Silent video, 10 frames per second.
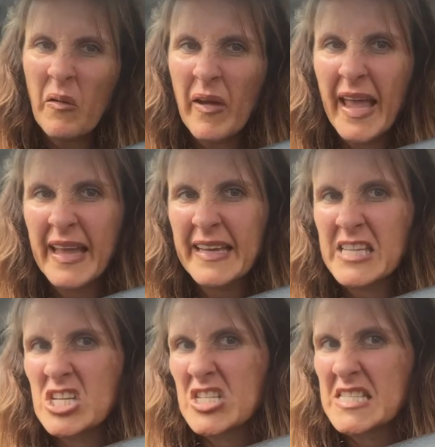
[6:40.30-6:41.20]
Oh, how
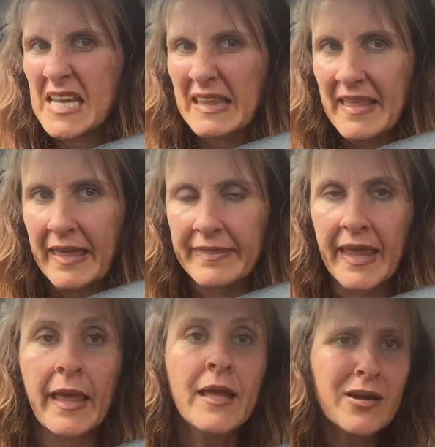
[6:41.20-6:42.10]
can you just eat that
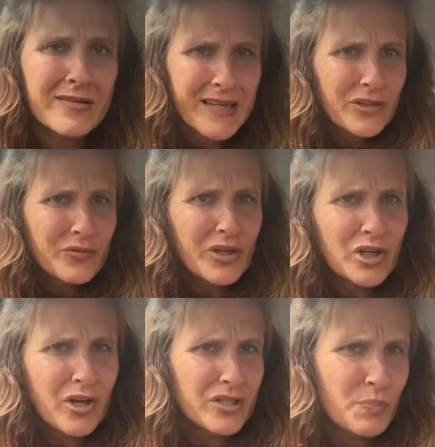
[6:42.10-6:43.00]
there? I say, look what I
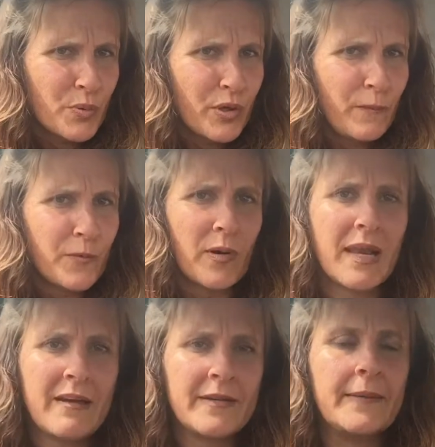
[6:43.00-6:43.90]
got. It's beautiful. I
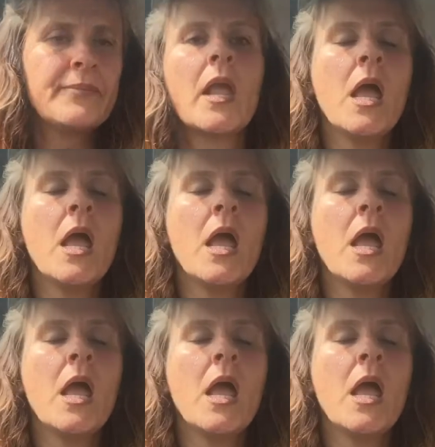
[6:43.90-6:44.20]
love it.